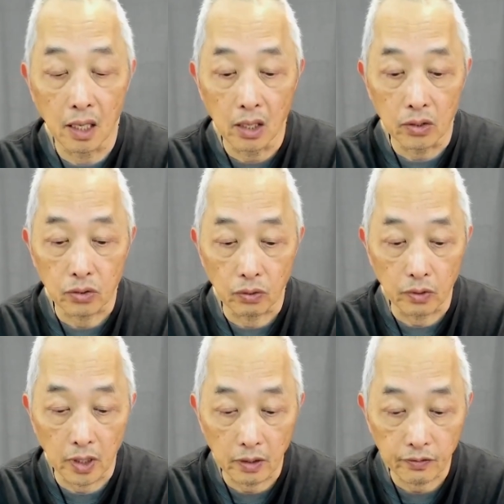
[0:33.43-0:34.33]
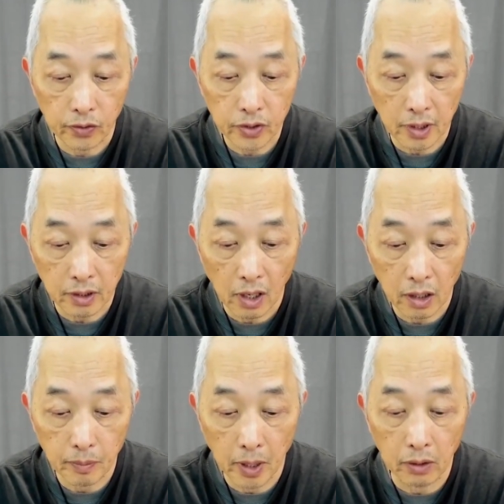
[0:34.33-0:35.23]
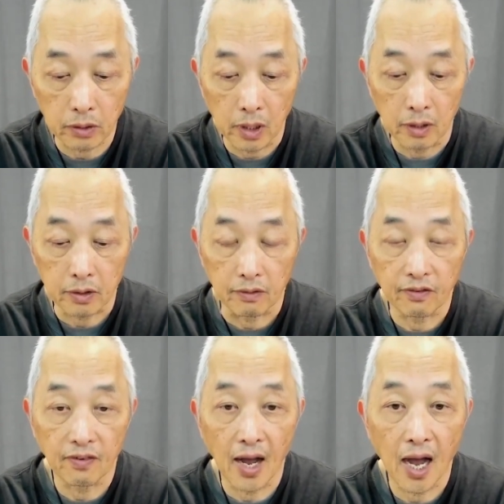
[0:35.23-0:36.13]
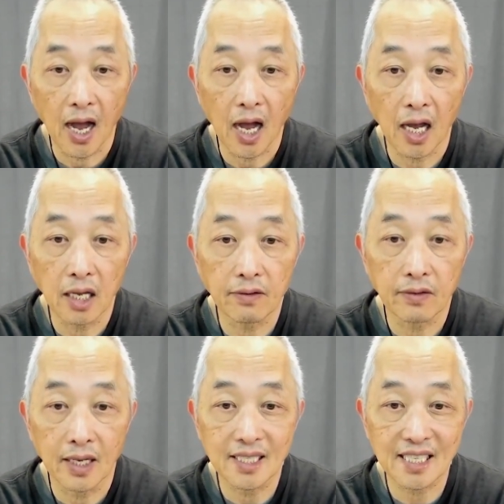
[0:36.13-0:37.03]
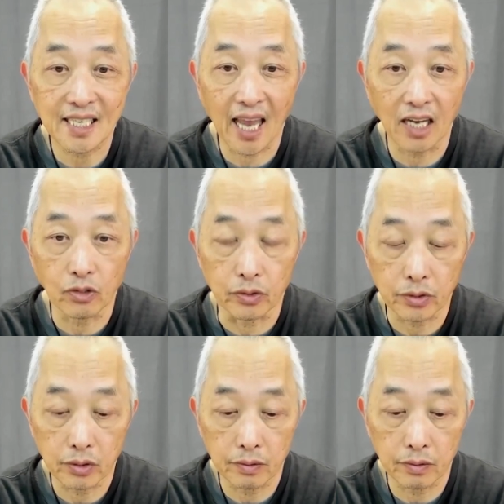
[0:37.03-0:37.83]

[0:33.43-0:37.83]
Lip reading: So first I talk about the 5 skandhas.